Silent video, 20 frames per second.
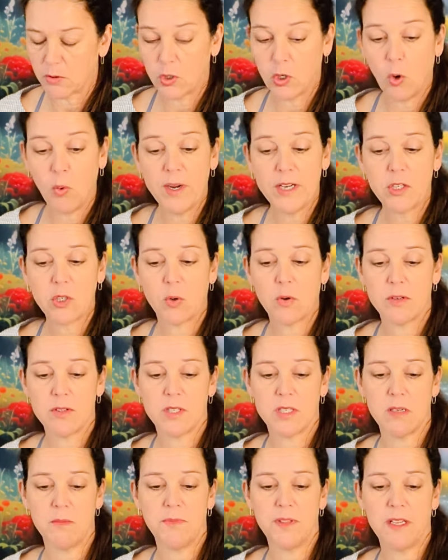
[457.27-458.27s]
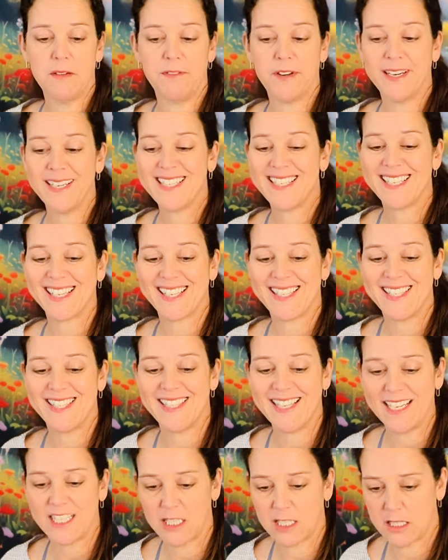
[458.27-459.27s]
going towards something very
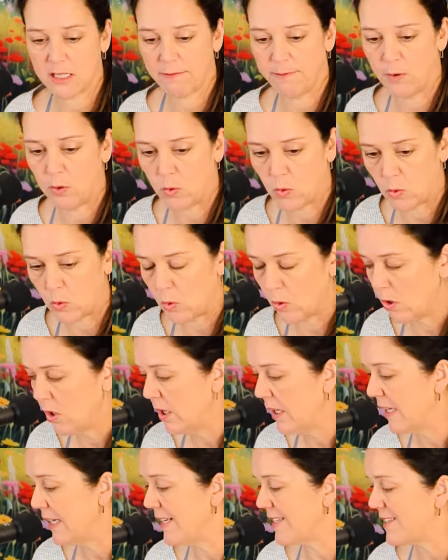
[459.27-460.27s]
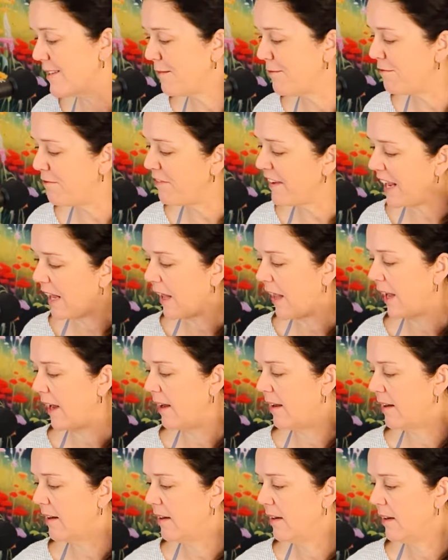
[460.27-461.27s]
successful. It's a feeling.